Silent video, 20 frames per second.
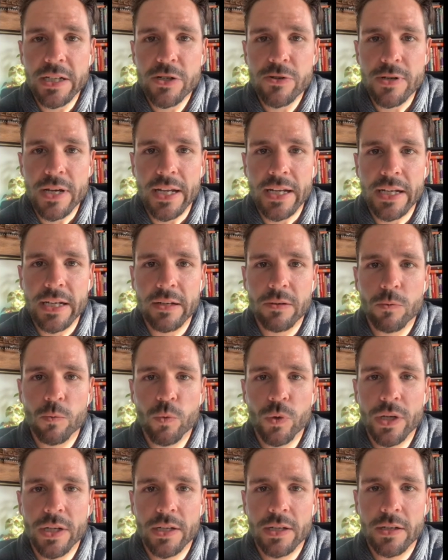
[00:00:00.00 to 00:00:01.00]

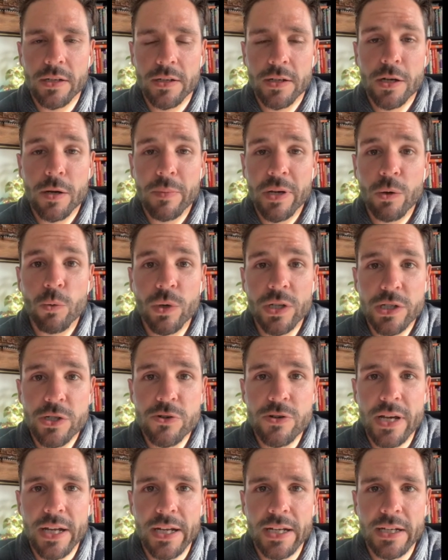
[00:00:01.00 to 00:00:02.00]
coming with
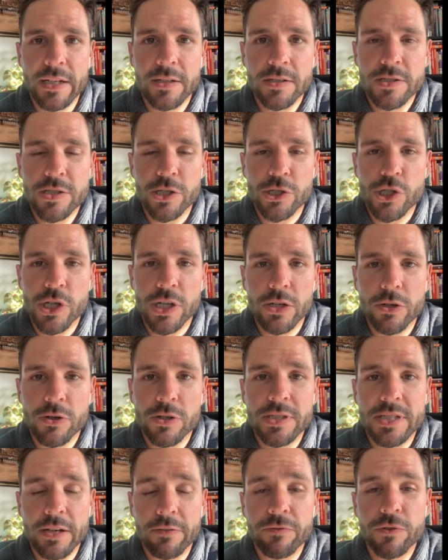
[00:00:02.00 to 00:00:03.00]
creating such a
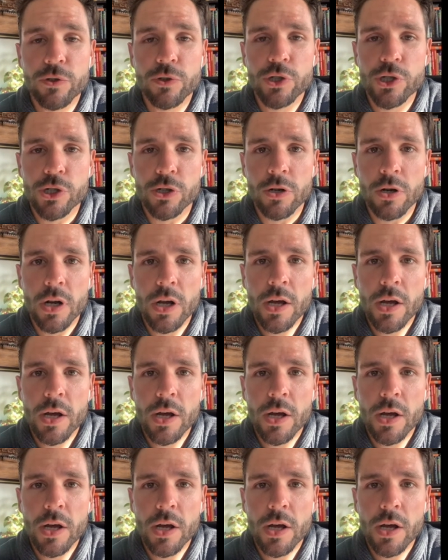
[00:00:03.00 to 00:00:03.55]
neurotech future,